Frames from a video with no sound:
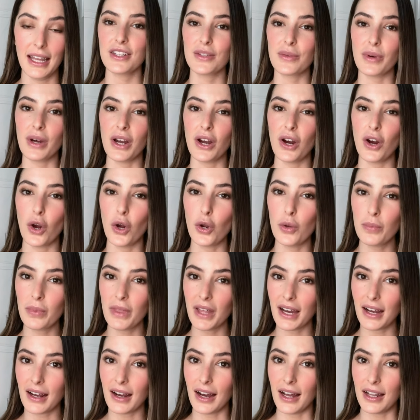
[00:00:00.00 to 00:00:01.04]
So I hope
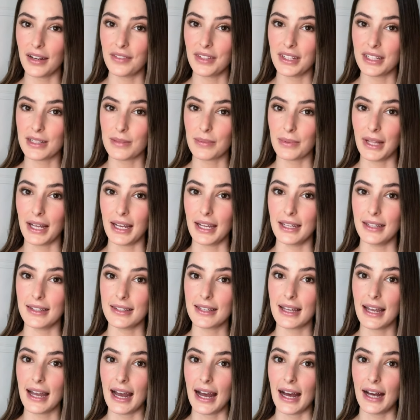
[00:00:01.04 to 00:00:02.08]
that kind of explains
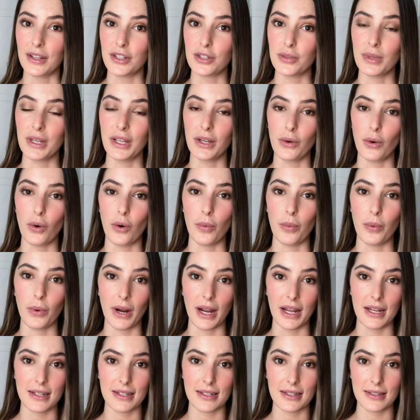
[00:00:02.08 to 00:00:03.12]
how to
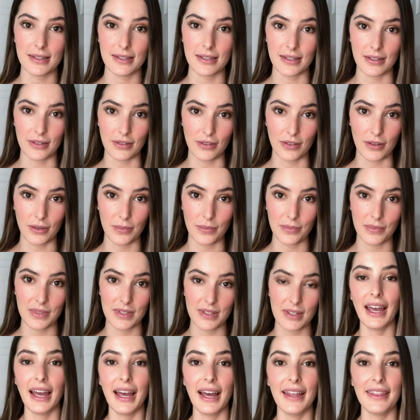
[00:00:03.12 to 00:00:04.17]
incorporate serums.